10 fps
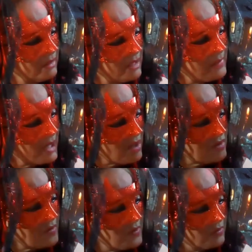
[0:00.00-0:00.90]
Now my
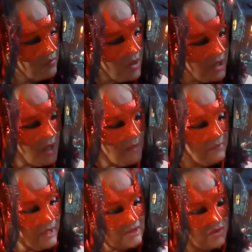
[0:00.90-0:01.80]
uncle pulled right up
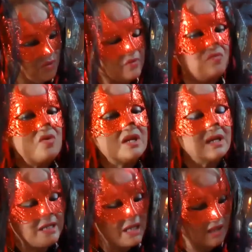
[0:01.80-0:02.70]
next to her and really
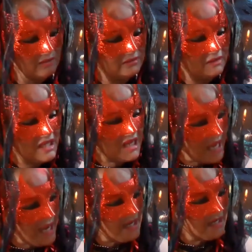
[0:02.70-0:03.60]
yelled,
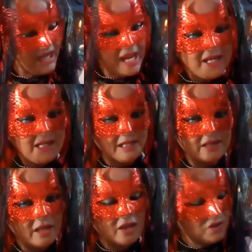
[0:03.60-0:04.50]
"Hey lady,
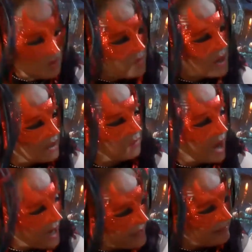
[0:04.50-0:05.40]
you want a
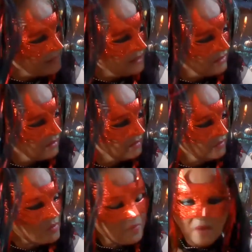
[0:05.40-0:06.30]
ride?
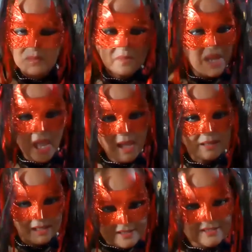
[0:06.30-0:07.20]
No problem, yeah,
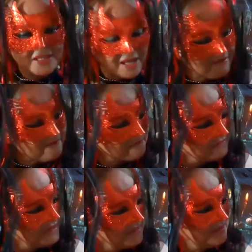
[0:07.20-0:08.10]
it's safe."
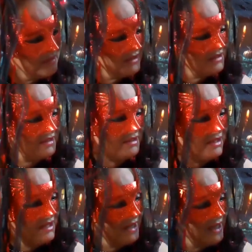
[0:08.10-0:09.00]

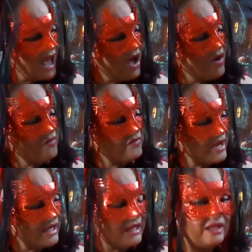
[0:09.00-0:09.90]
Now
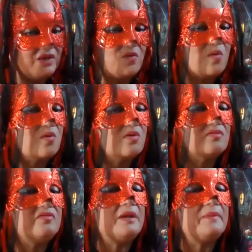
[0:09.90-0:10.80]
finally the
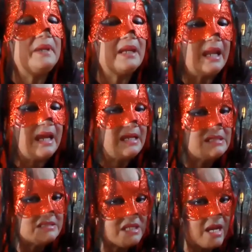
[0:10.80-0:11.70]
old Filipina lady
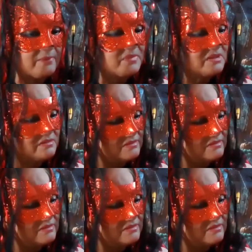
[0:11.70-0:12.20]
stopped.